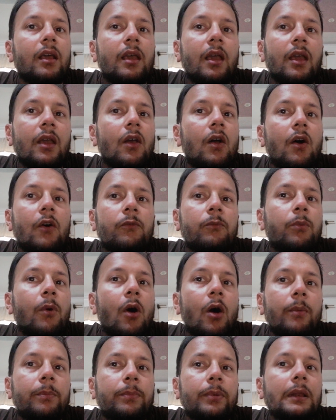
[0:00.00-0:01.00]
King of
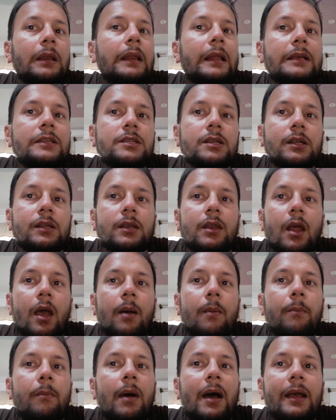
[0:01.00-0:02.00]
Pop legend
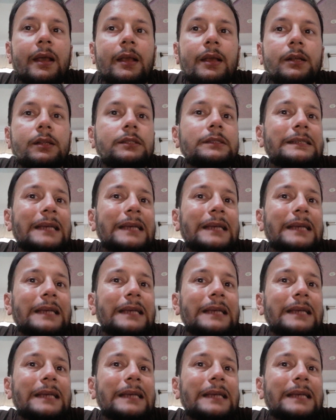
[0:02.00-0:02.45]
Michael